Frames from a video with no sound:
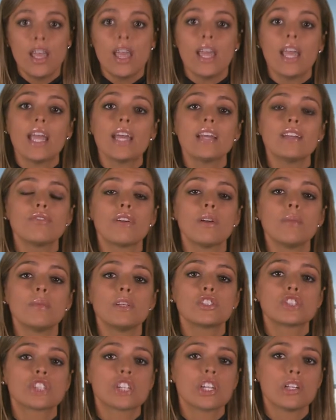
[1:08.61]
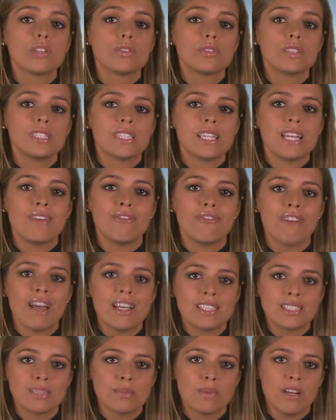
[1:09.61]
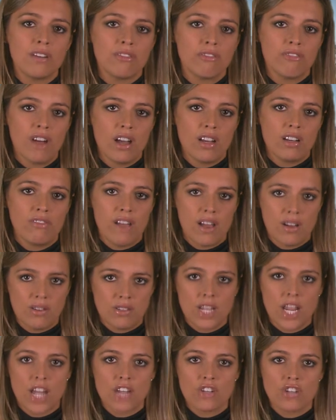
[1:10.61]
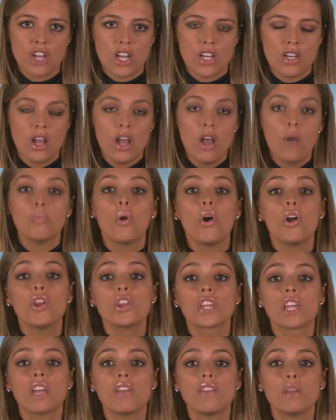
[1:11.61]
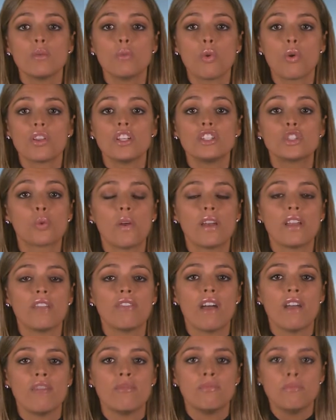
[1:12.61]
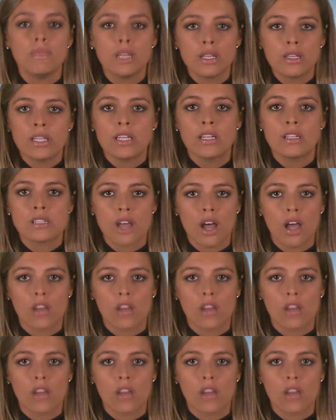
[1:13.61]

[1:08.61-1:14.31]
and from the Children's Investment Fund Foundation, both giving more than $25 million